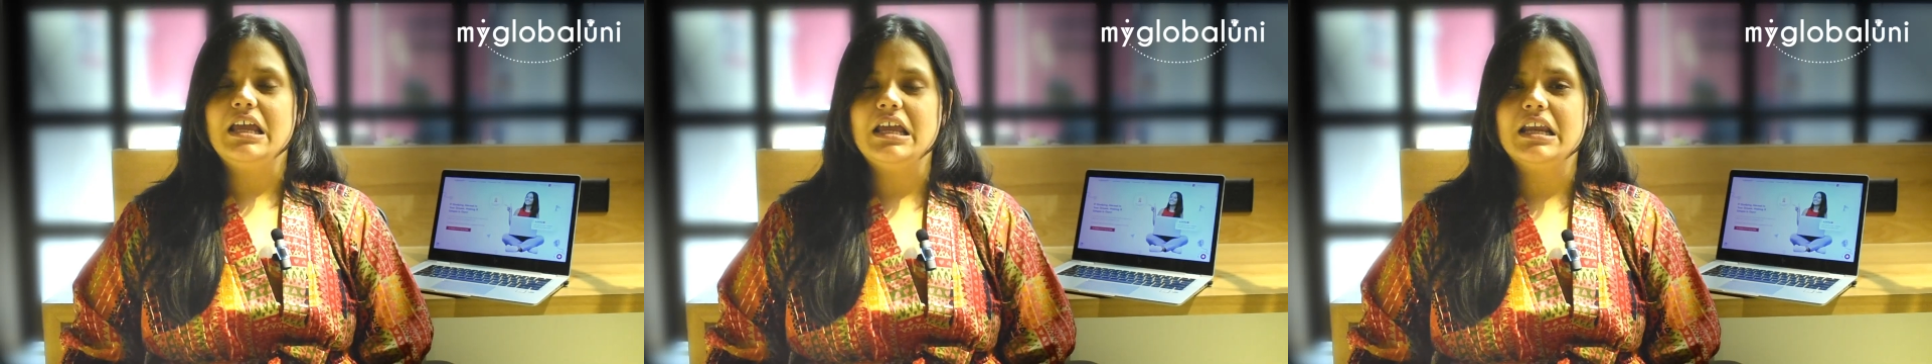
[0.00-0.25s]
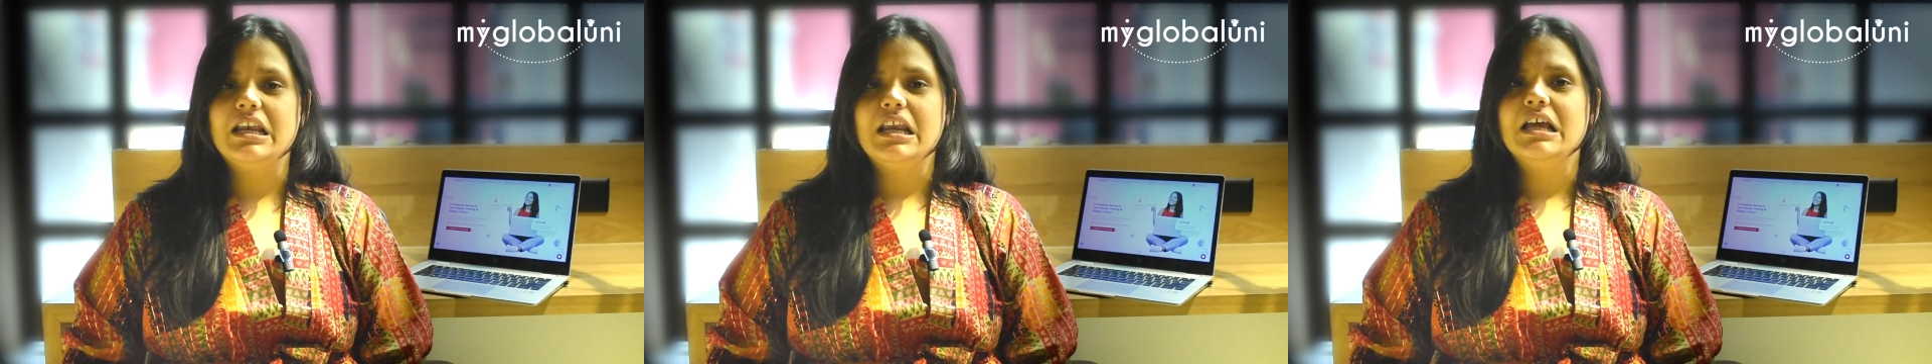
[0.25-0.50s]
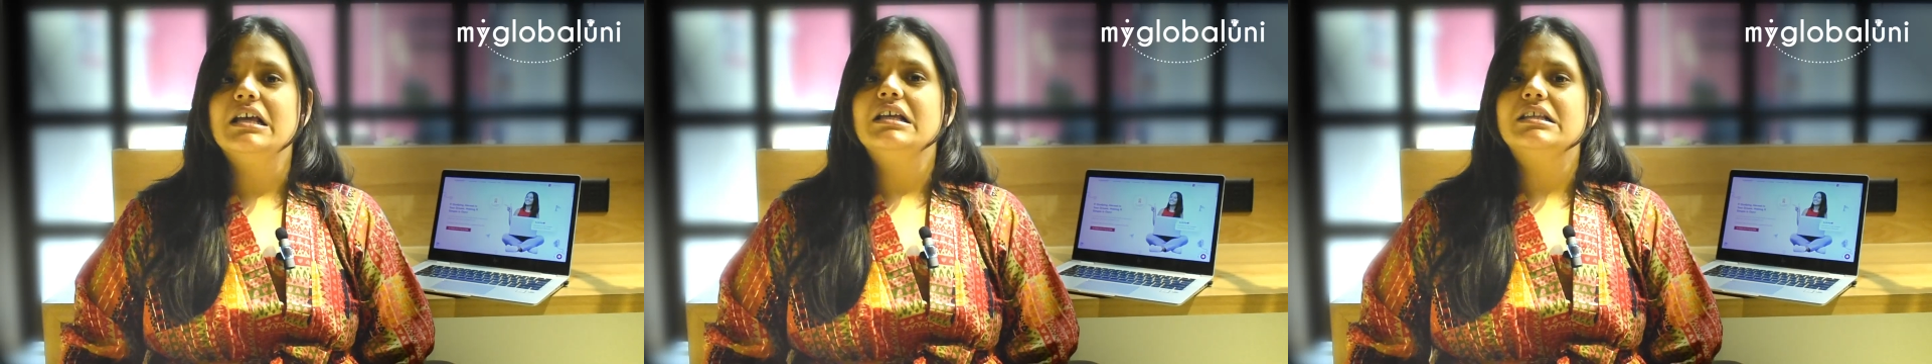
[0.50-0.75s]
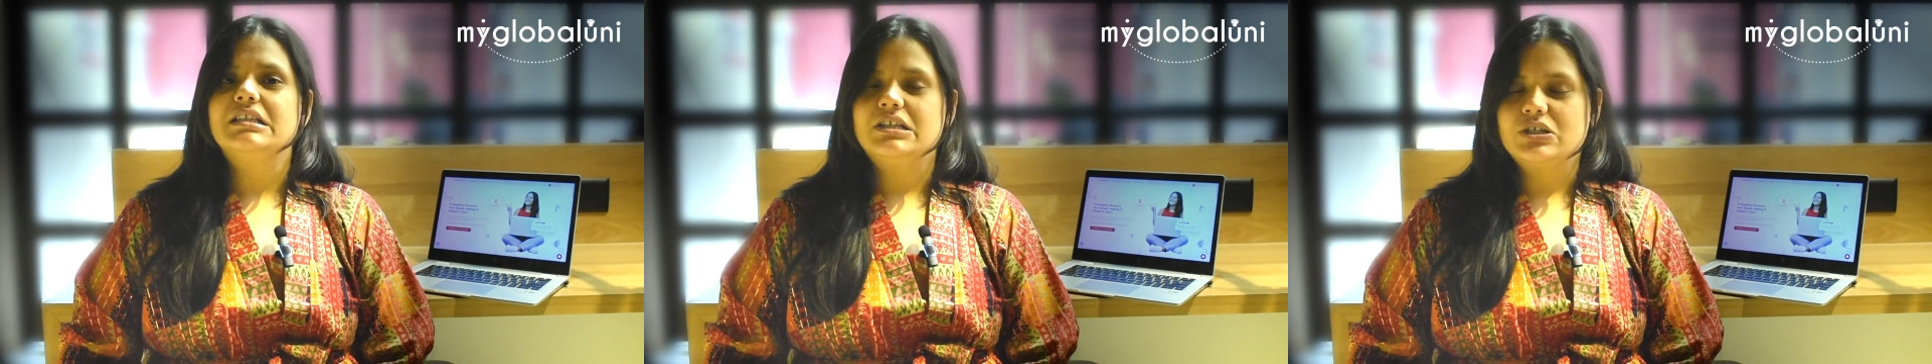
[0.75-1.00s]
in
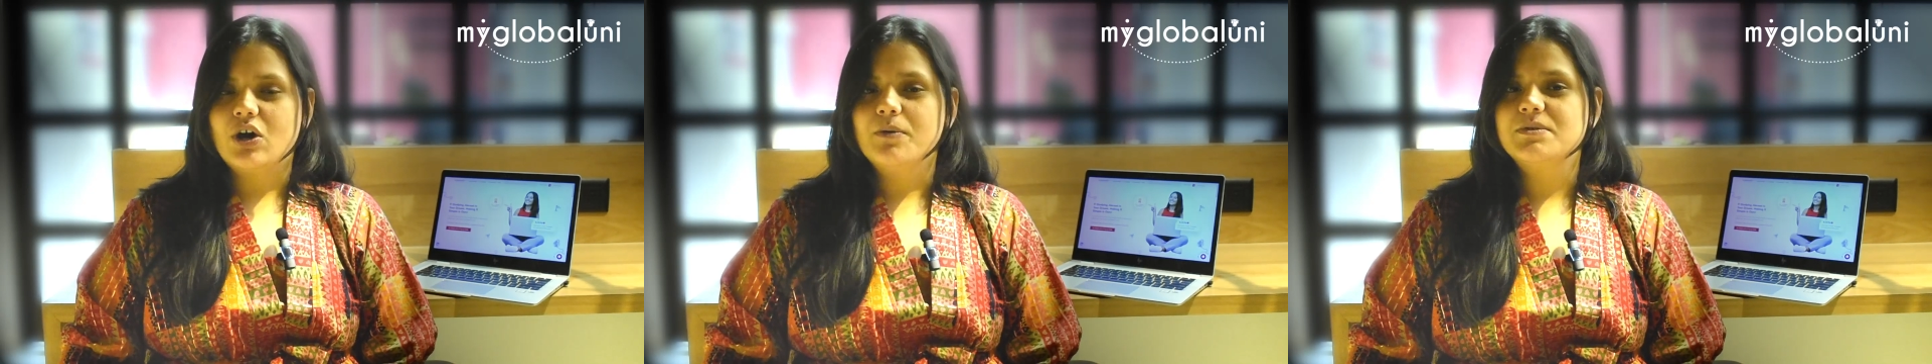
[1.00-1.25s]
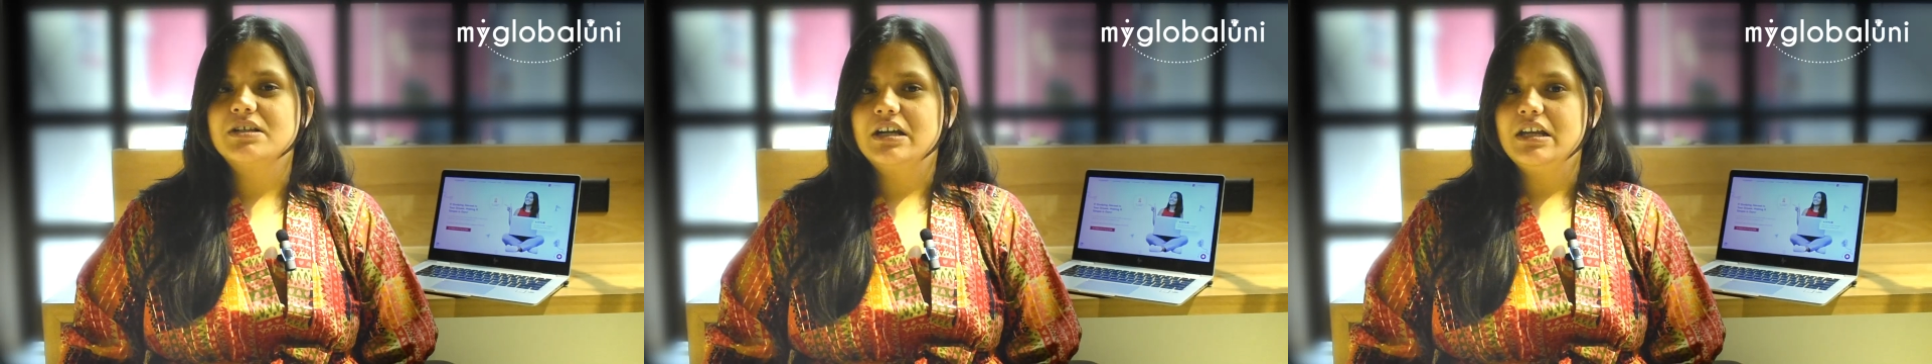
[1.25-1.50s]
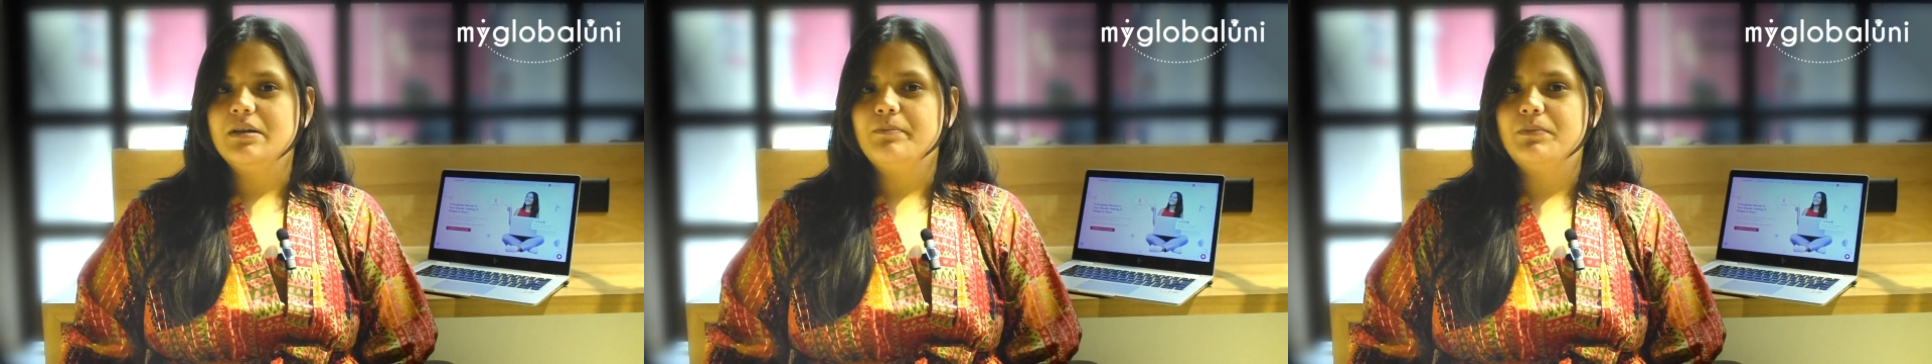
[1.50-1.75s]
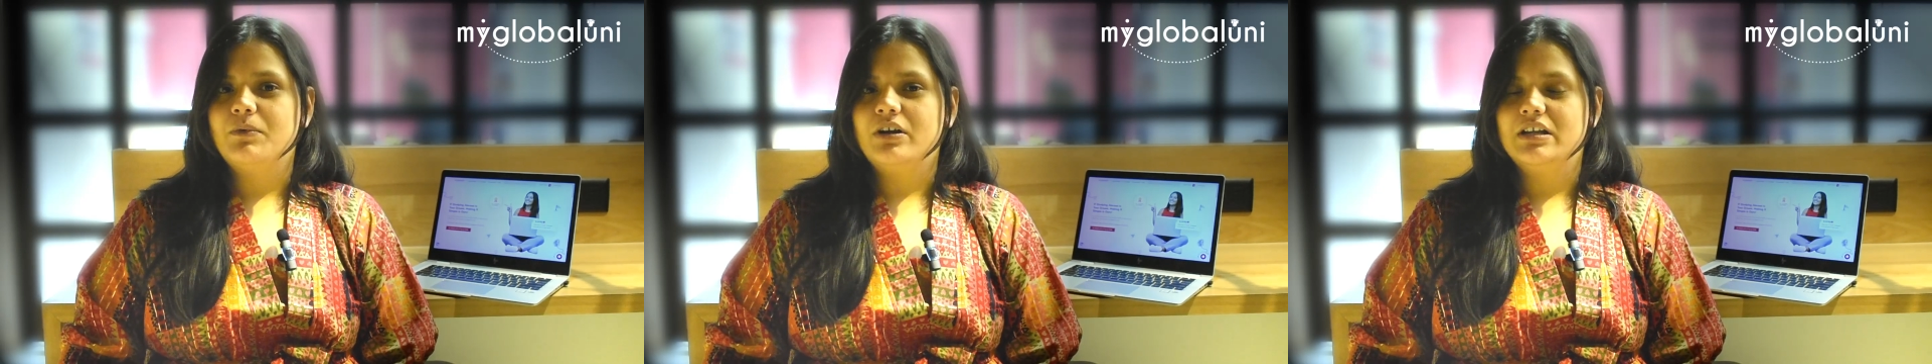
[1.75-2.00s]
top study
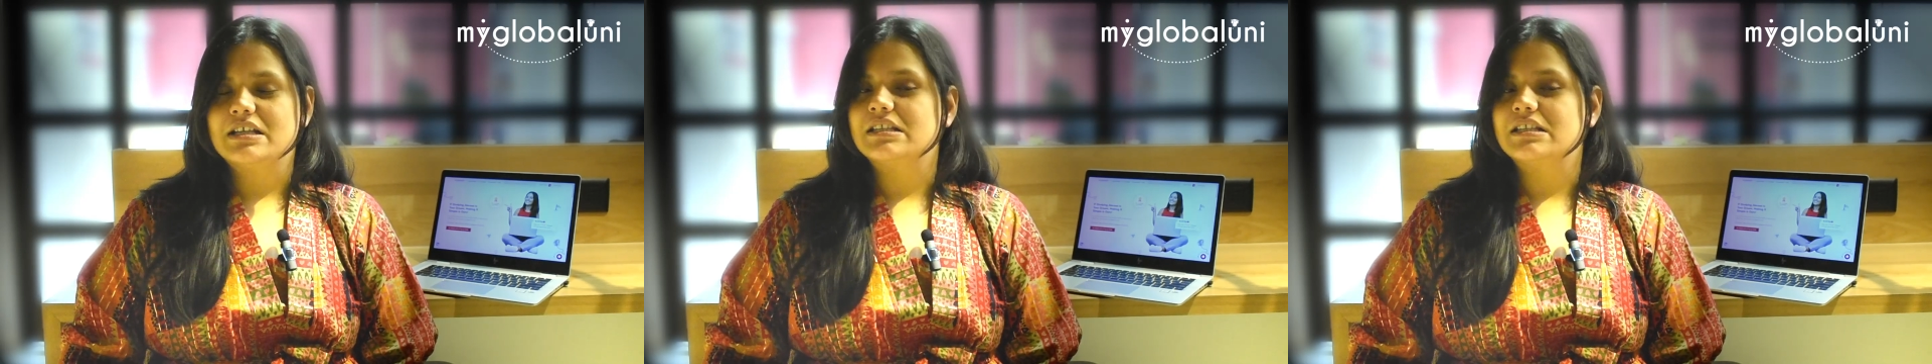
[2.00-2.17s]
abroad